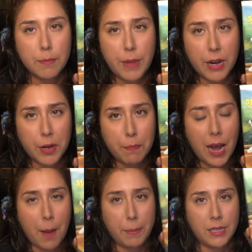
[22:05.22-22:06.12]
Mary
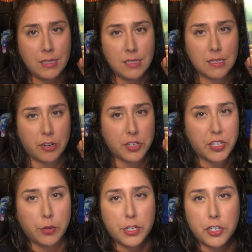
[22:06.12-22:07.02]
Poppins, there's
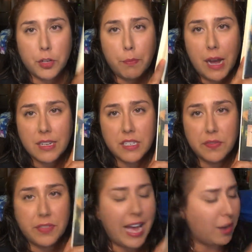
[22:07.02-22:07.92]
the original box
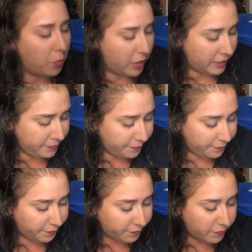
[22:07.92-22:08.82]
of that one.
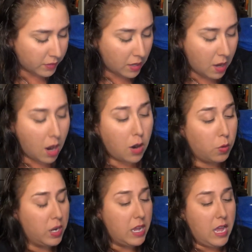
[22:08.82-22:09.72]
Oh,
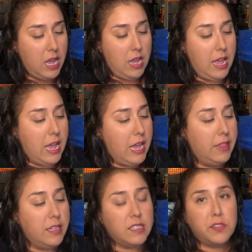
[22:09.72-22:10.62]

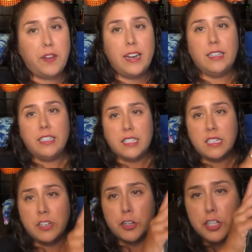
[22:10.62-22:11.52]
and this is finally a
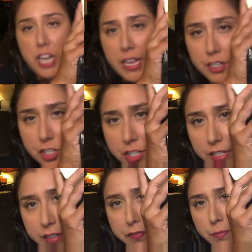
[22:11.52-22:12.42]
sticker change
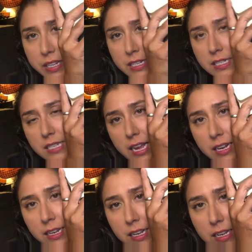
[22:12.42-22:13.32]
from the
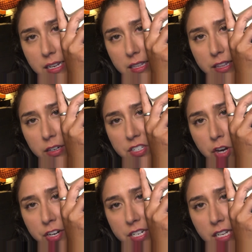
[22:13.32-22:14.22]
inside. They
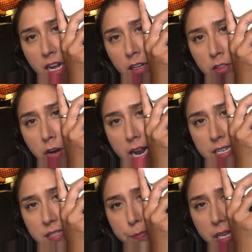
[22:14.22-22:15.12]
started to
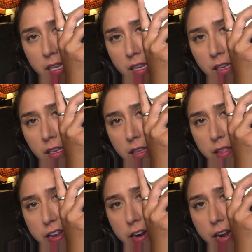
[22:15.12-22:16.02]
colorize Mickey
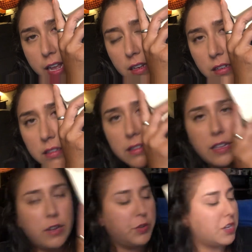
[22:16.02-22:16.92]
there, and
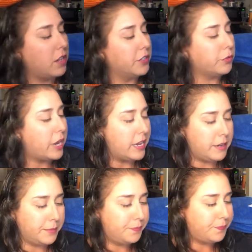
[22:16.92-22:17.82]
it was all in red.